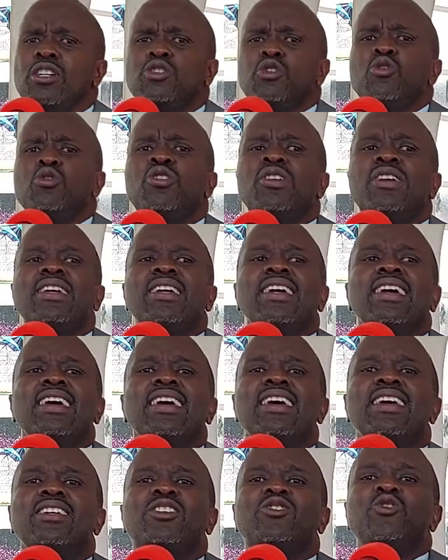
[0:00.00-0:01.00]
to
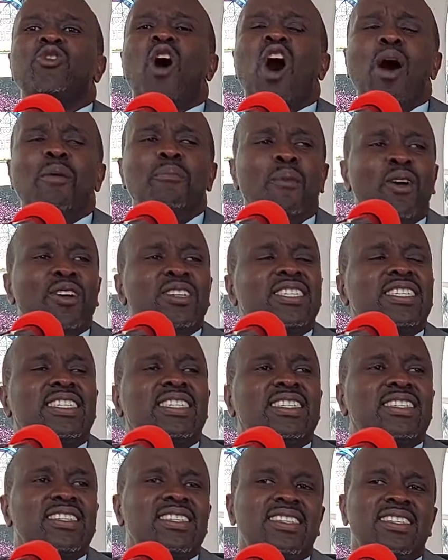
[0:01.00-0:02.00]

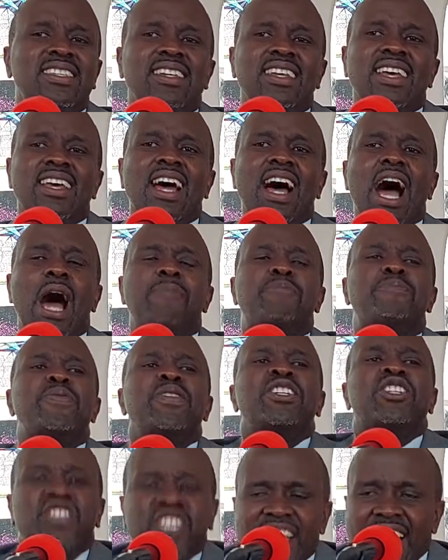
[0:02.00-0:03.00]
almost
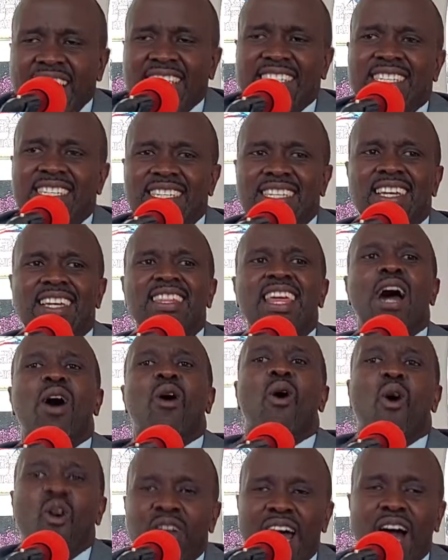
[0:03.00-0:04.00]
appreciate the
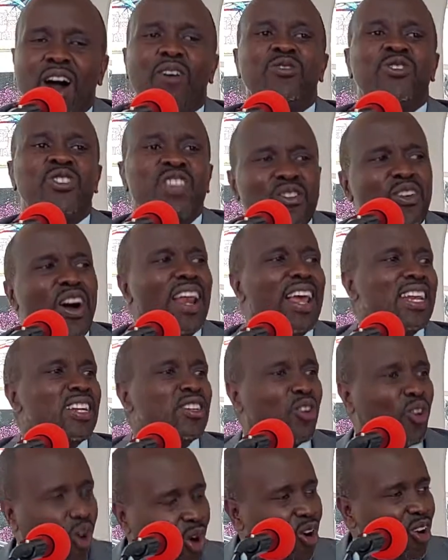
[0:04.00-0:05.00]
owner of silver
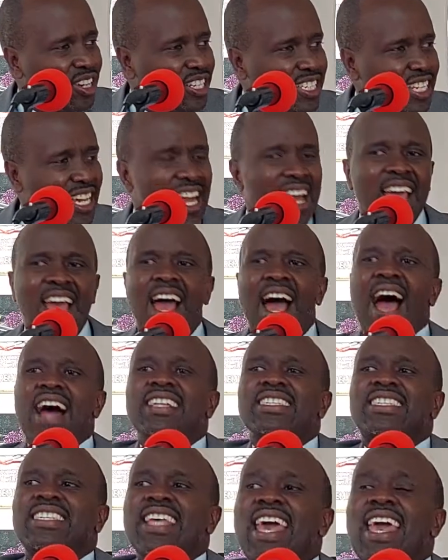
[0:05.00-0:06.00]
and gold
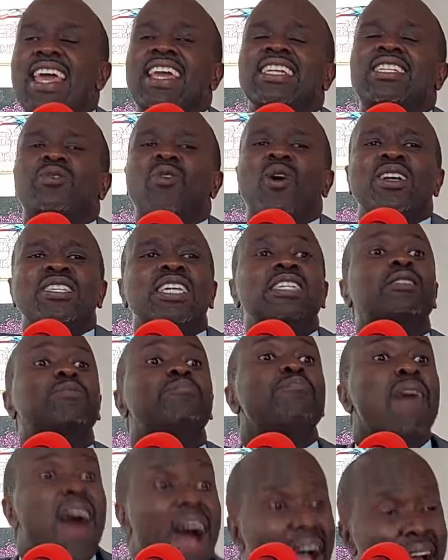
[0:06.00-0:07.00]
and say, it wasn't
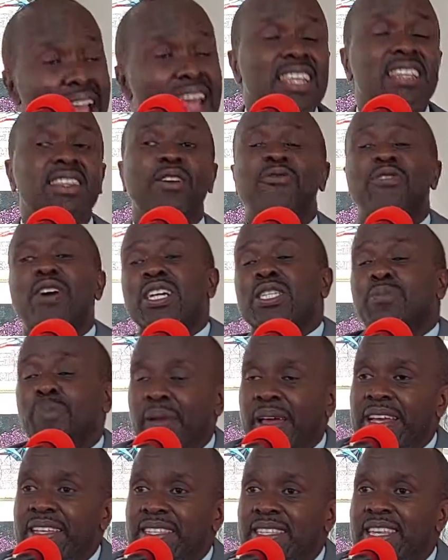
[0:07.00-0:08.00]
mine in the first
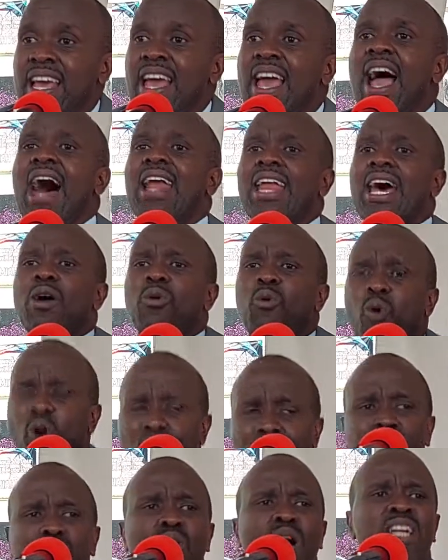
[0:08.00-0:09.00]
place, and I
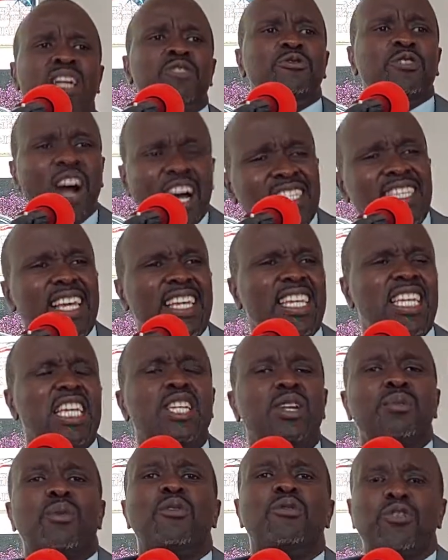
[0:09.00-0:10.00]
want to advance the
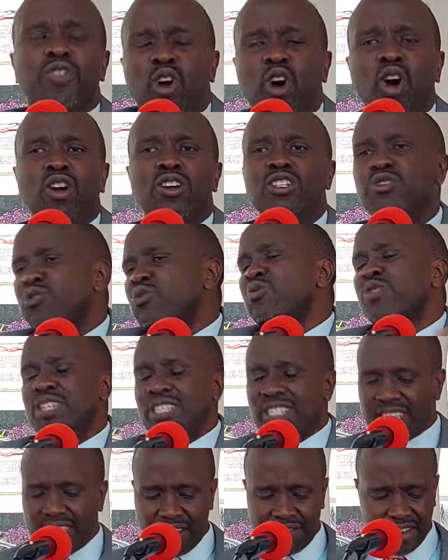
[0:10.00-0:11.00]
kingdom of God through
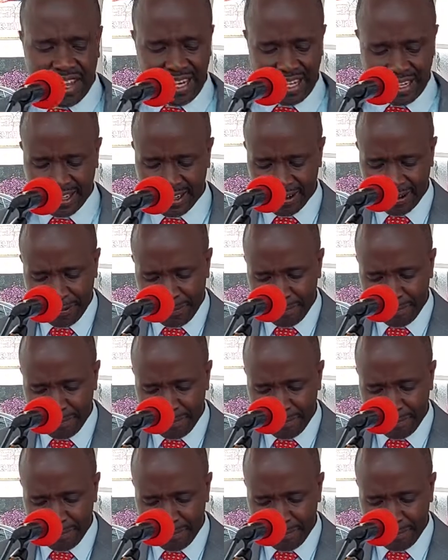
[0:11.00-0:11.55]
this giving.